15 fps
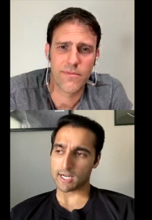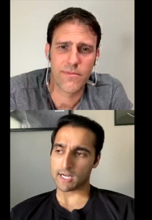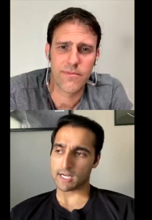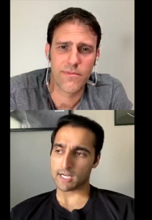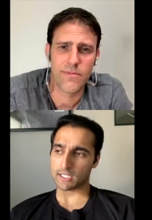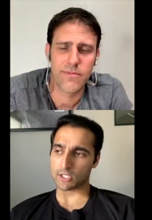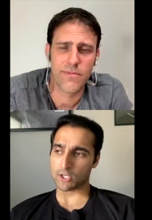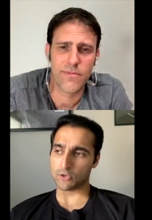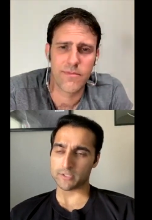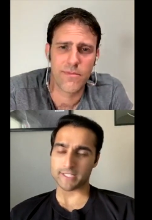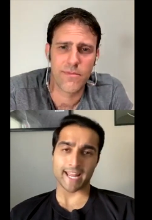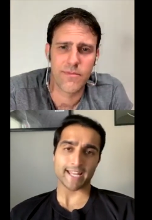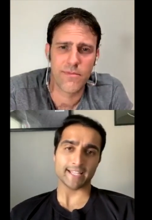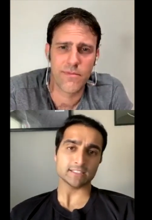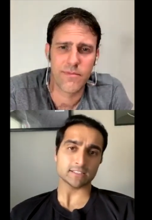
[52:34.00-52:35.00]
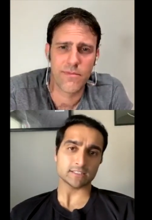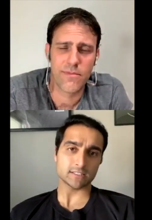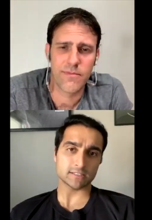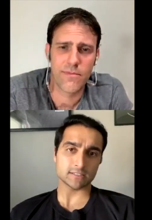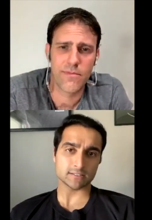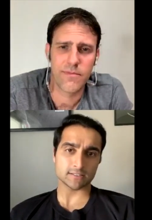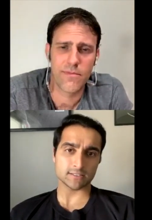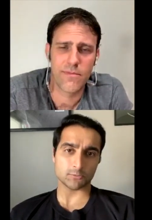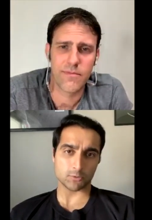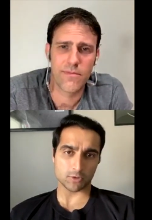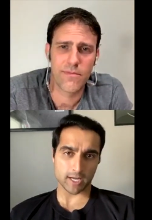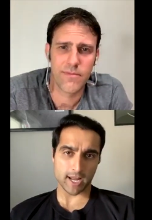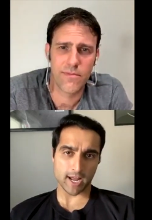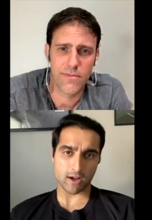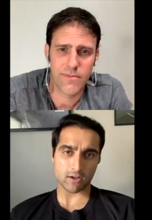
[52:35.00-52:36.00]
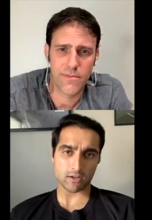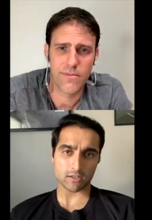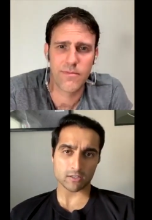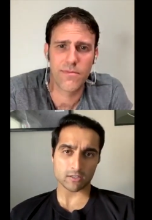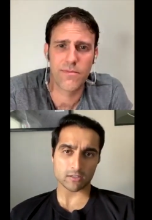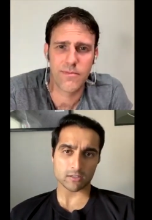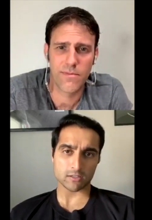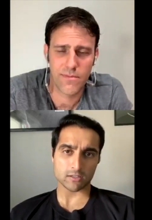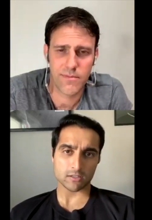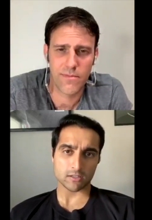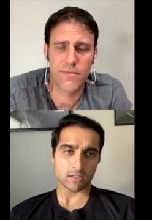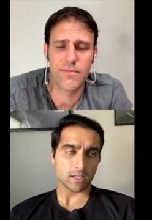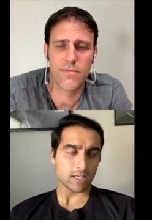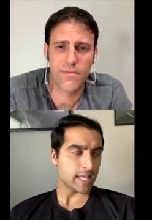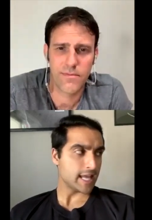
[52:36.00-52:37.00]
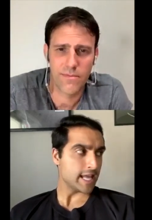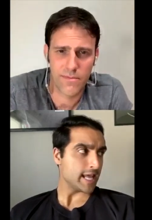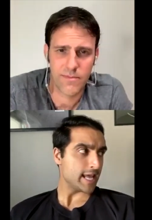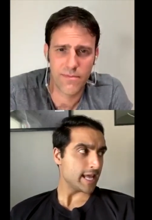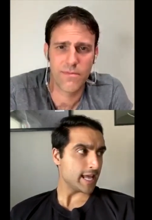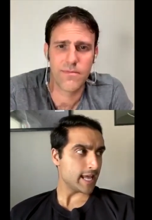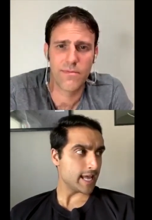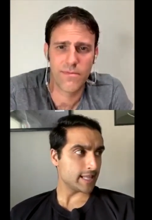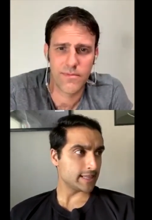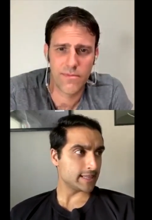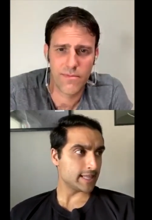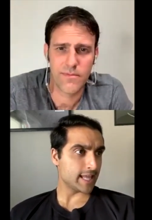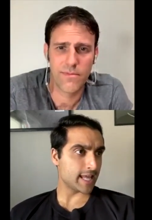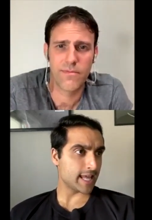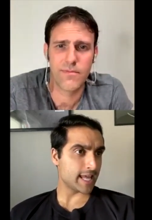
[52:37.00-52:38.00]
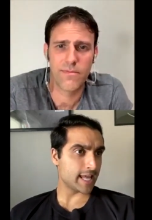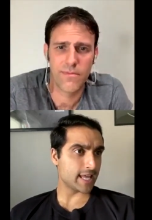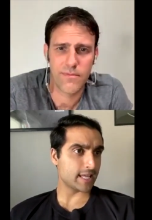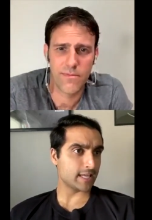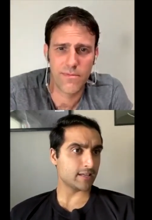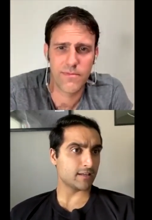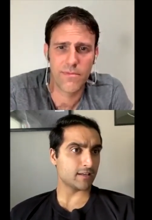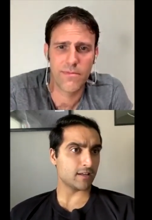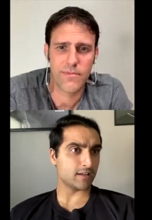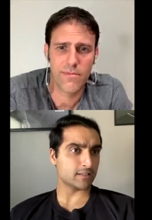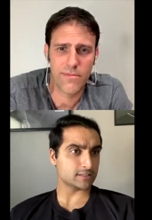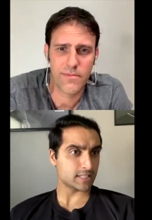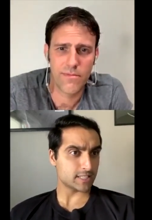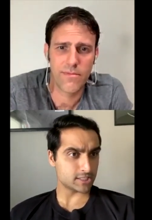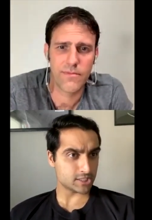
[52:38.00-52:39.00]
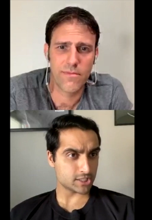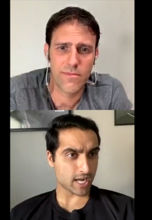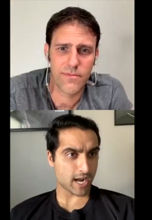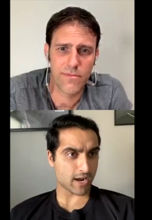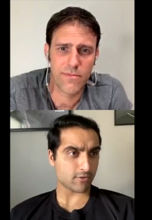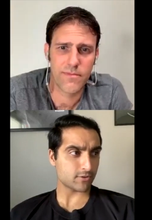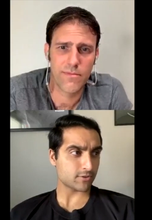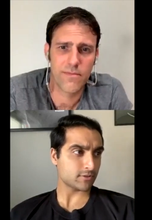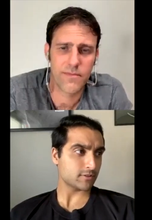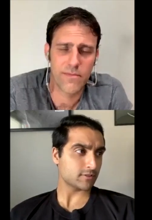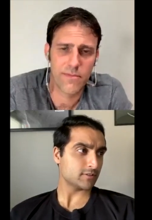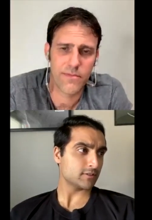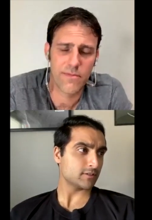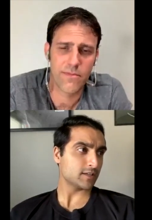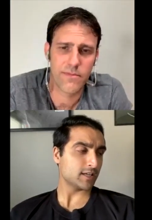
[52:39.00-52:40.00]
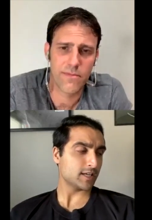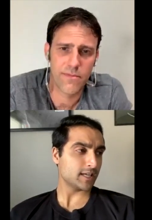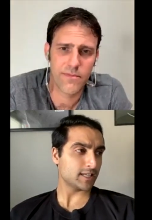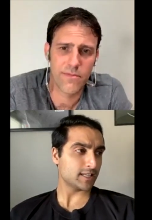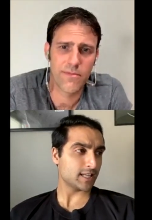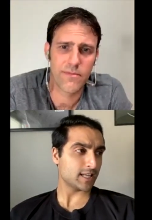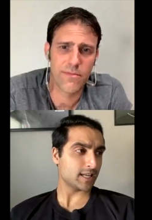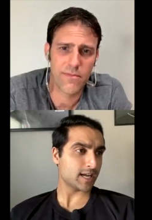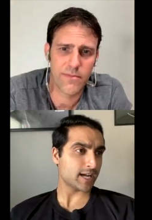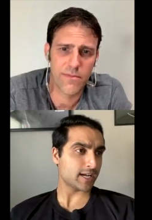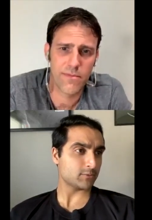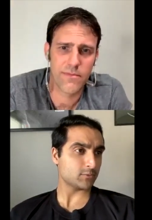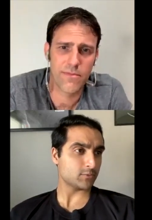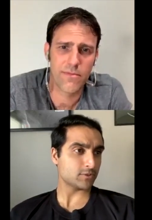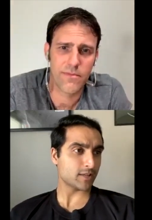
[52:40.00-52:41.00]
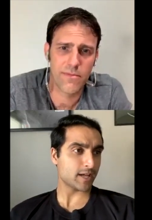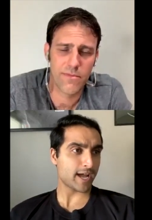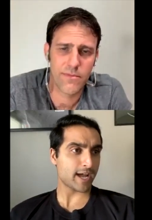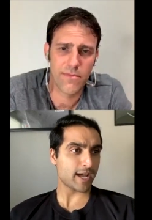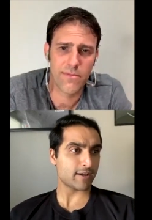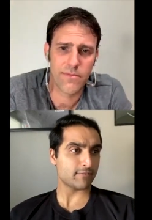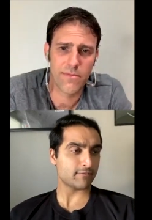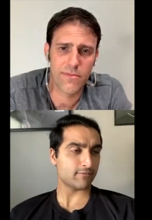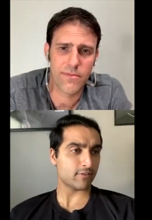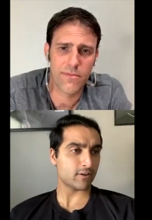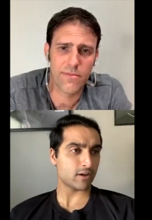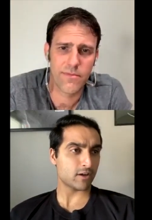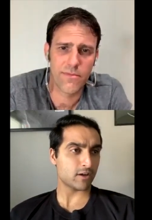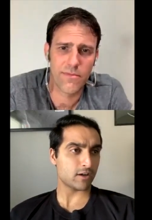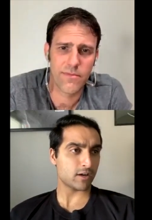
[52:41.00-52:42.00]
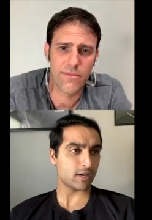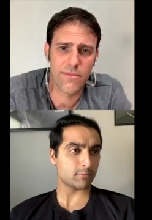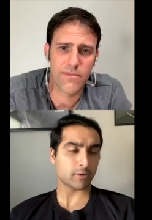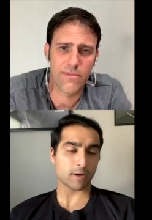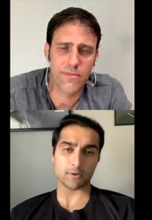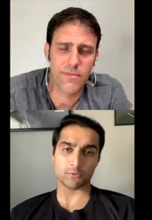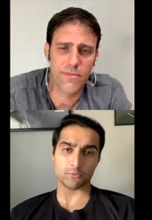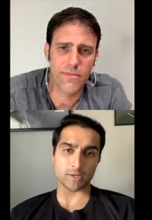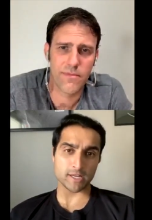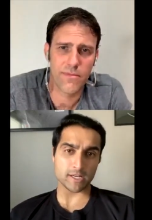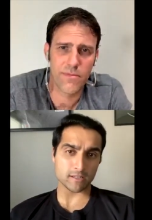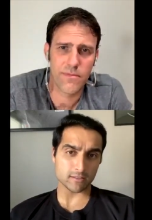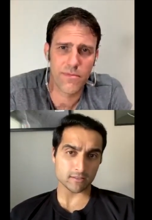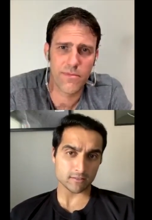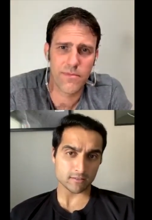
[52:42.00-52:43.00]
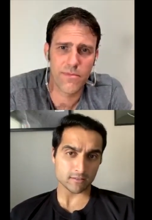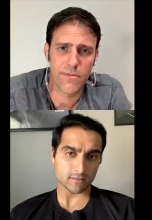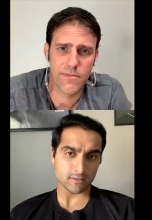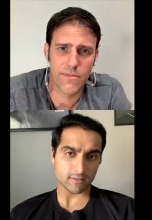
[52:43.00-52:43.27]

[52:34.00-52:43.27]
Speaker 1: uh, I'll go dance and work out, and then take a shower, and then I will have uh, I'll probably read,